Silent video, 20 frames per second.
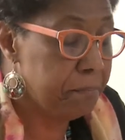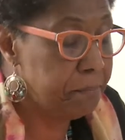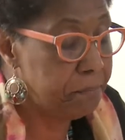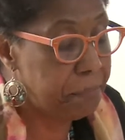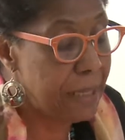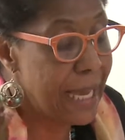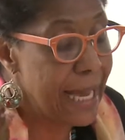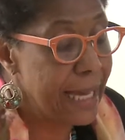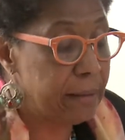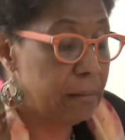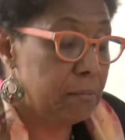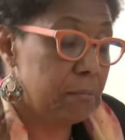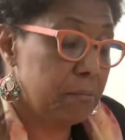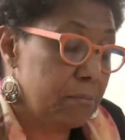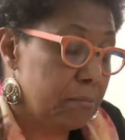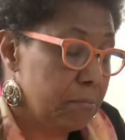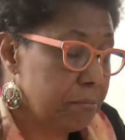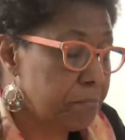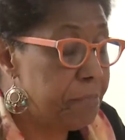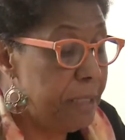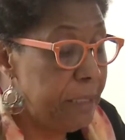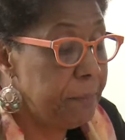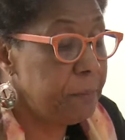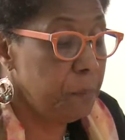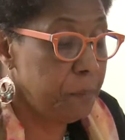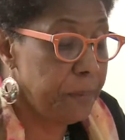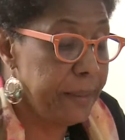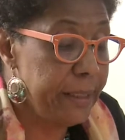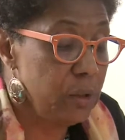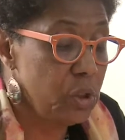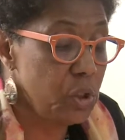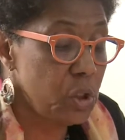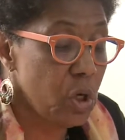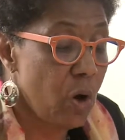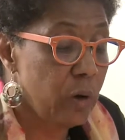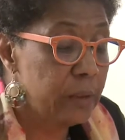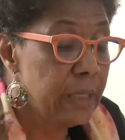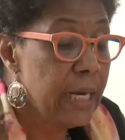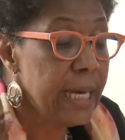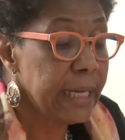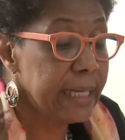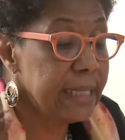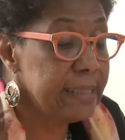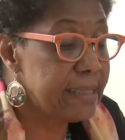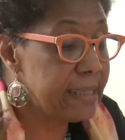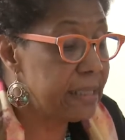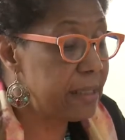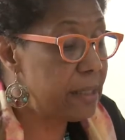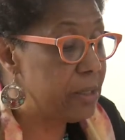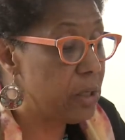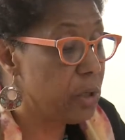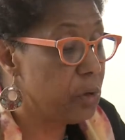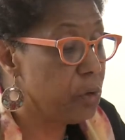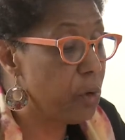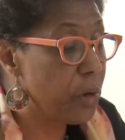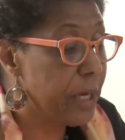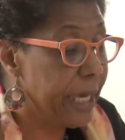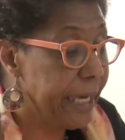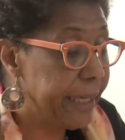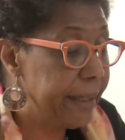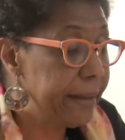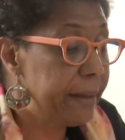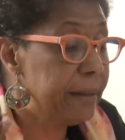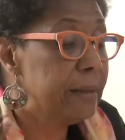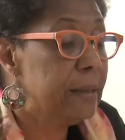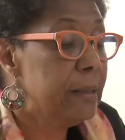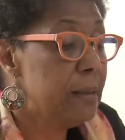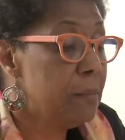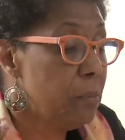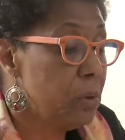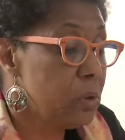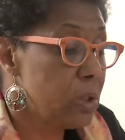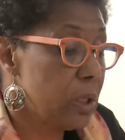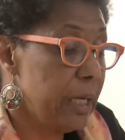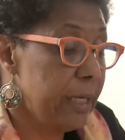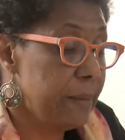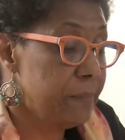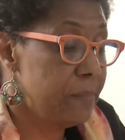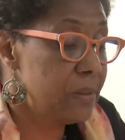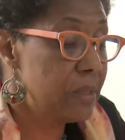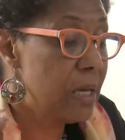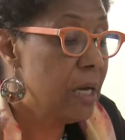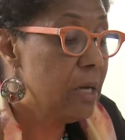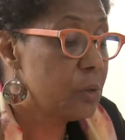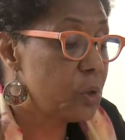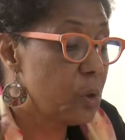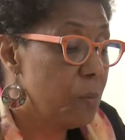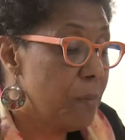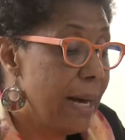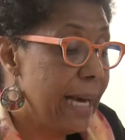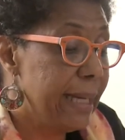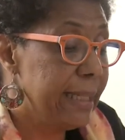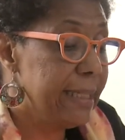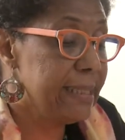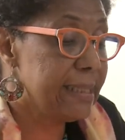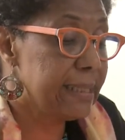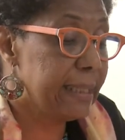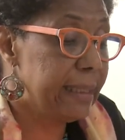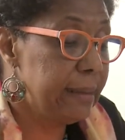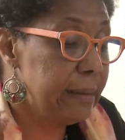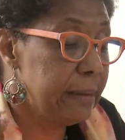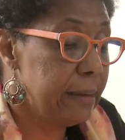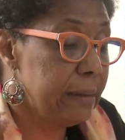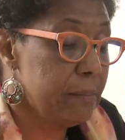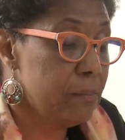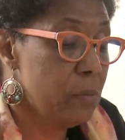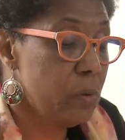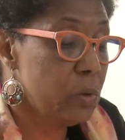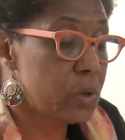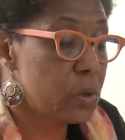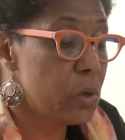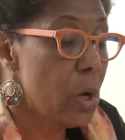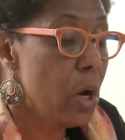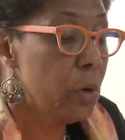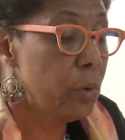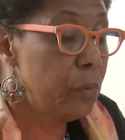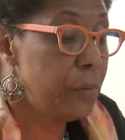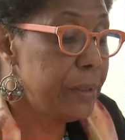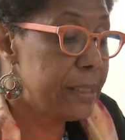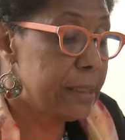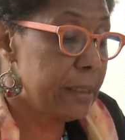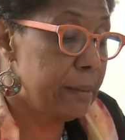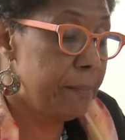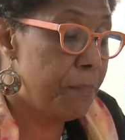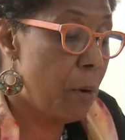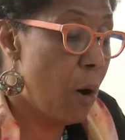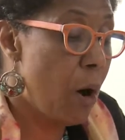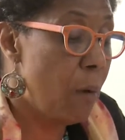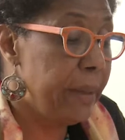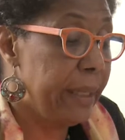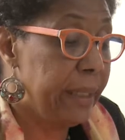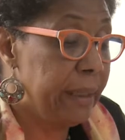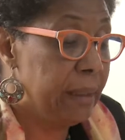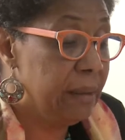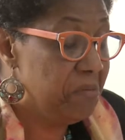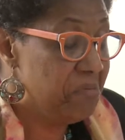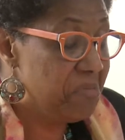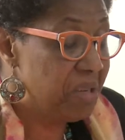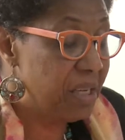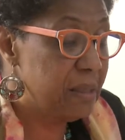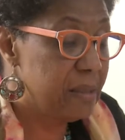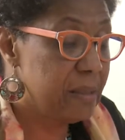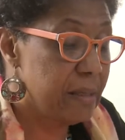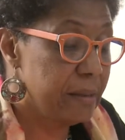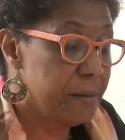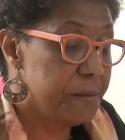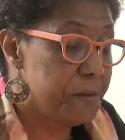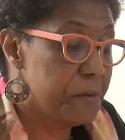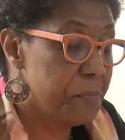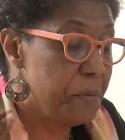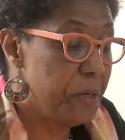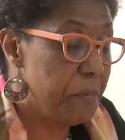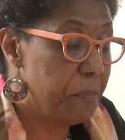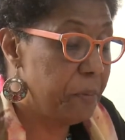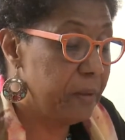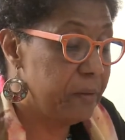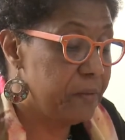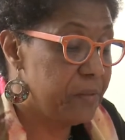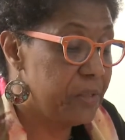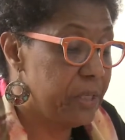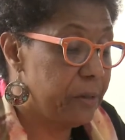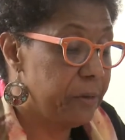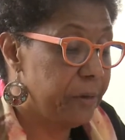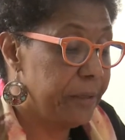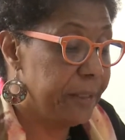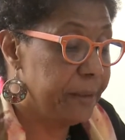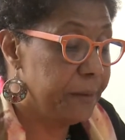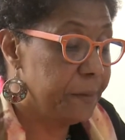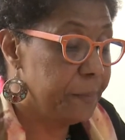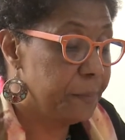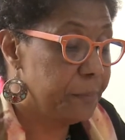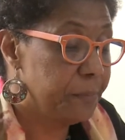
Black people being shot. Consider the Rohingya Muslims, Somalis killed in the most recent bombing. Consider the people of Syria.